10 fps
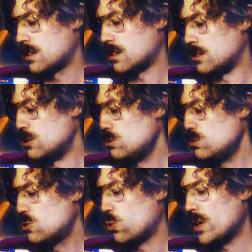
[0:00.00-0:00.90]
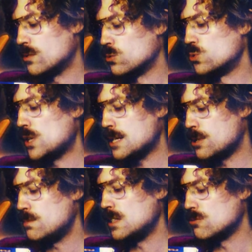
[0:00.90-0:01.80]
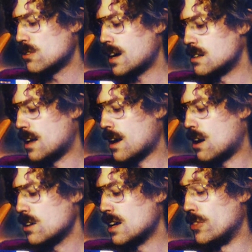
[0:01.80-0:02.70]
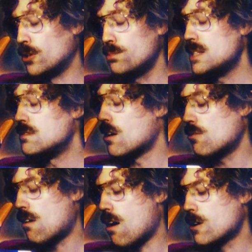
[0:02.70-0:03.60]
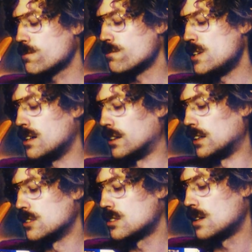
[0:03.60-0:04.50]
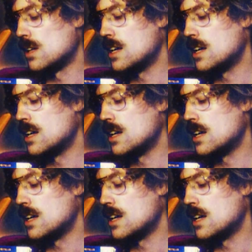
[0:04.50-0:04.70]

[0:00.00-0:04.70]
You quit raping me right now, and there'll be no hard feelings.